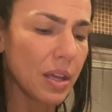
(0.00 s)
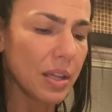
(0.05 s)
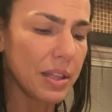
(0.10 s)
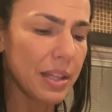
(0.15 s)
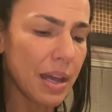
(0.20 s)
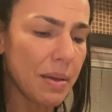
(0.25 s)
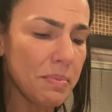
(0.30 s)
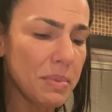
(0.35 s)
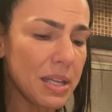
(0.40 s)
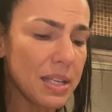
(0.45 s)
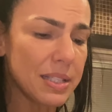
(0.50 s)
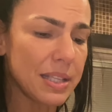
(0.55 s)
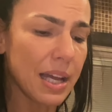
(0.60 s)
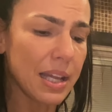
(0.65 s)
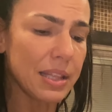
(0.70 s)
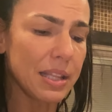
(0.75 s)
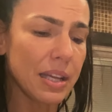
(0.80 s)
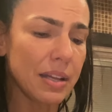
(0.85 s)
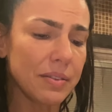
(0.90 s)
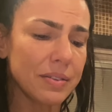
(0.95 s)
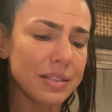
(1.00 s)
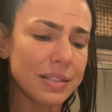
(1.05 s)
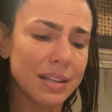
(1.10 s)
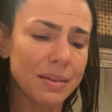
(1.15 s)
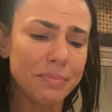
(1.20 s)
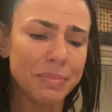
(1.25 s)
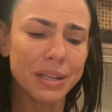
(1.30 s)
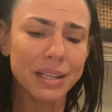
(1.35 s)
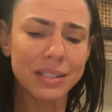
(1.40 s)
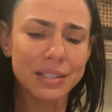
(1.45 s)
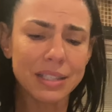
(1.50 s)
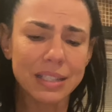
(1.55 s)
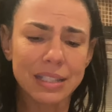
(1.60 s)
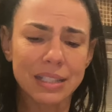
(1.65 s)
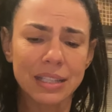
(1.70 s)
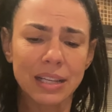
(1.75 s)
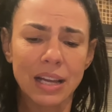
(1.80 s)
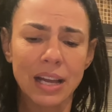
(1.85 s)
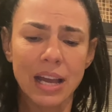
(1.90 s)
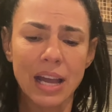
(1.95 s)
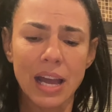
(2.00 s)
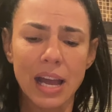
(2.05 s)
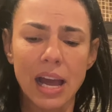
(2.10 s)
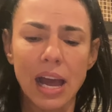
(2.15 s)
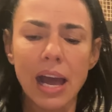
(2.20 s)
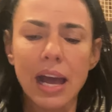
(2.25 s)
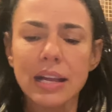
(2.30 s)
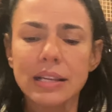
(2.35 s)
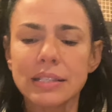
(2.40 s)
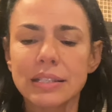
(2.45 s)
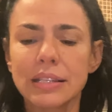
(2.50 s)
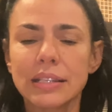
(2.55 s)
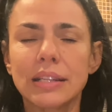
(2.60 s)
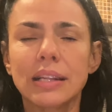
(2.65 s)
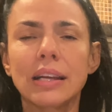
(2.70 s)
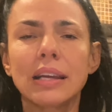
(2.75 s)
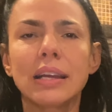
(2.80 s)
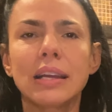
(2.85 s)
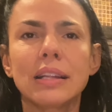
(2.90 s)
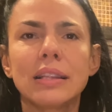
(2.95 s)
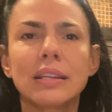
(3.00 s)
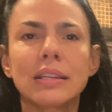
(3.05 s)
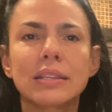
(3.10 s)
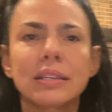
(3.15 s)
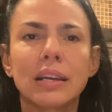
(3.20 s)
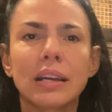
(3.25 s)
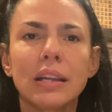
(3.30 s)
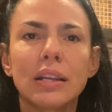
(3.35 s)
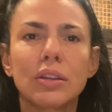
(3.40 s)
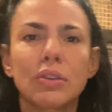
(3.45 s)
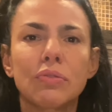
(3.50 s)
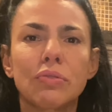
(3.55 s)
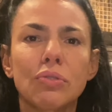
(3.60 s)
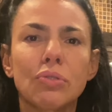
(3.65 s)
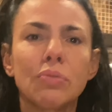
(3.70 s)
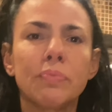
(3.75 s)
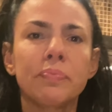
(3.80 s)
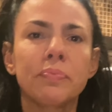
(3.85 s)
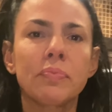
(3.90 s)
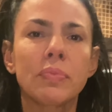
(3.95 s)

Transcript: That means that they, somebody just asked to the in the Titan crew,